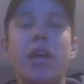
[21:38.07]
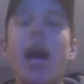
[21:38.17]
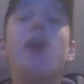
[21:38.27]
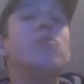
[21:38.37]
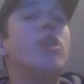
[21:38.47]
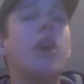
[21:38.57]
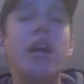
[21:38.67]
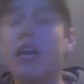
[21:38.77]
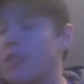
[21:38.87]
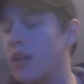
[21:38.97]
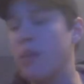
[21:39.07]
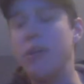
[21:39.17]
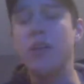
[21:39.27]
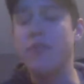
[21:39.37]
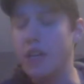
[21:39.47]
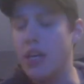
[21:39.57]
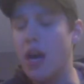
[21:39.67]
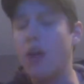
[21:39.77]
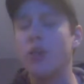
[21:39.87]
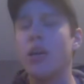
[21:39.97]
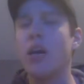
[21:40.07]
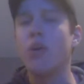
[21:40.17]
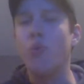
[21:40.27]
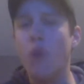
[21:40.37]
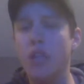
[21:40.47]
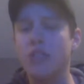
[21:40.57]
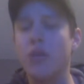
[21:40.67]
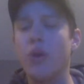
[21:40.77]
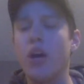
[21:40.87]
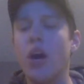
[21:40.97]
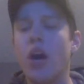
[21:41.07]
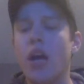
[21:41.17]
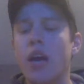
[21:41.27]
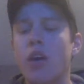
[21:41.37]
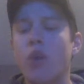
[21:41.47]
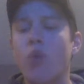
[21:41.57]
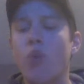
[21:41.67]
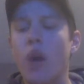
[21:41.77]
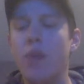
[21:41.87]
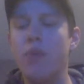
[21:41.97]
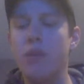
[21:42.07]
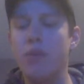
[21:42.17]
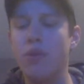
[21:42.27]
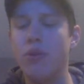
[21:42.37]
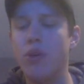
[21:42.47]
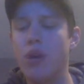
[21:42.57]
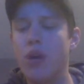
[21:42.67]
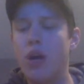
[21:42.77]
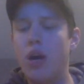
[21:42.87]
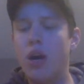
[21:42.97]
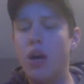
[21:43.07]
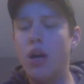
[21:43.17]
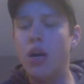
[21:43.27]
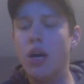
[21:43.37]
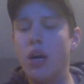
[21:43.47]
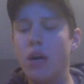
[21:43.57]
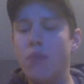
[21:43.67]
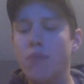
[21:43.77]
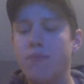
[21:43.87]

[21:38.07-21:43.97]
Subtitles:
But yeah, I'm really glad I got to come here and figure out kind of what's going on. I know what people are